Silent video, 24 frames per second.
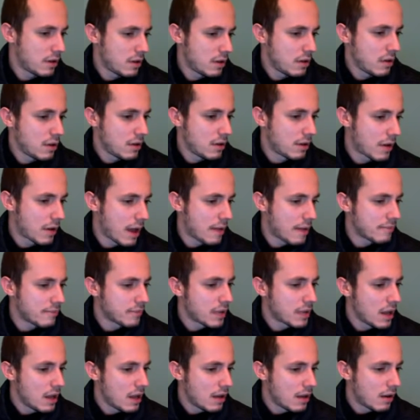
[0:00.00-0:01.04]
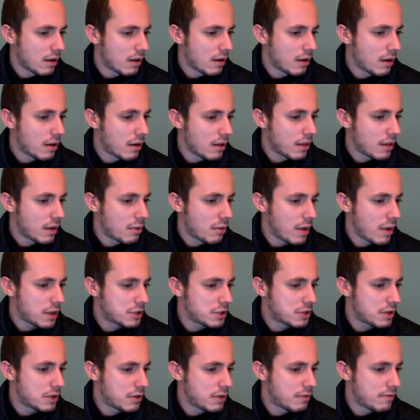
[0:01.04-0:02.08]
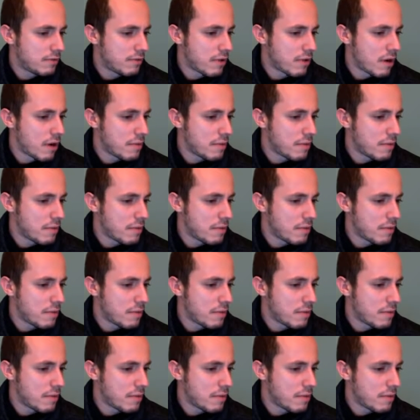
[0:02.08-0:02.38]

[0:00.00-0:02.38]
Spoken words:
Okay, the question from